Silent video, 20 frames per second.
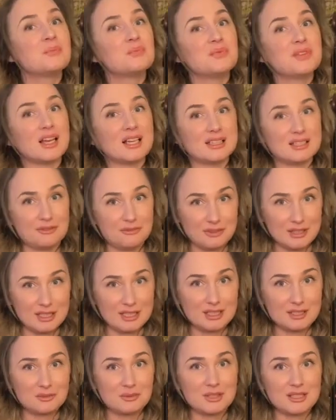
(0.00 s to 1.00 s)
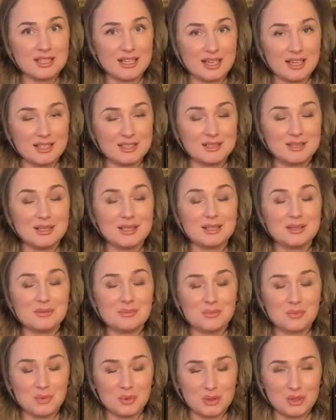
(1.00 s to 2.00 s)
and the finger will get
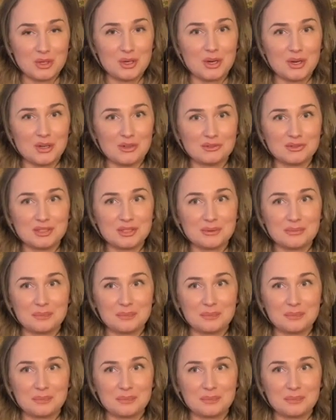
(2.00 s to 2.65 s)
more curved.